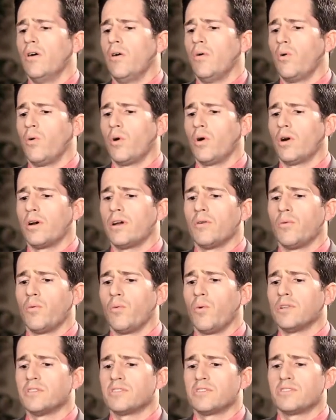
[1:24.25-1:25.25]
or
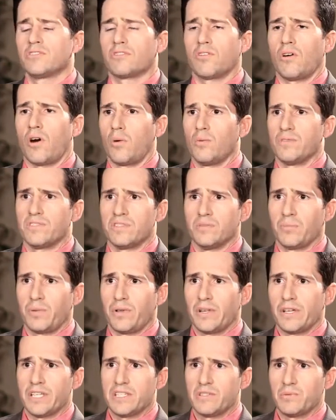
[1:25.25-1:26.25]
once the scar was in
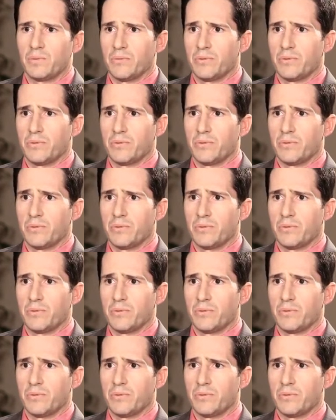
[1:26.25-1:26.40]
place,